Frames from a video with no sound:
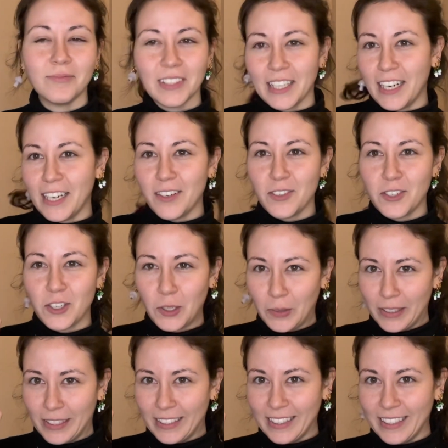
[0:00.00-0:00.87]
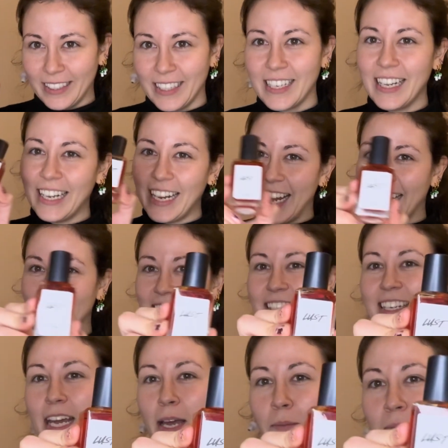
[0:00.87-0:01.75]
yeah, totally like
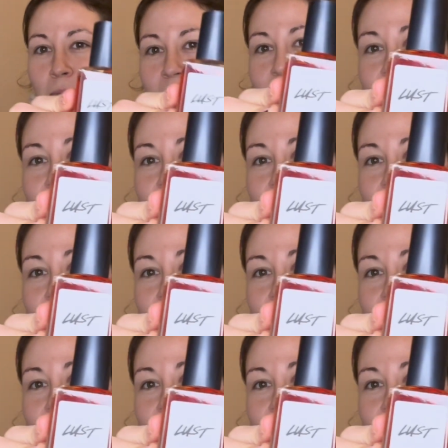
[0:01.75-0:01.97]
the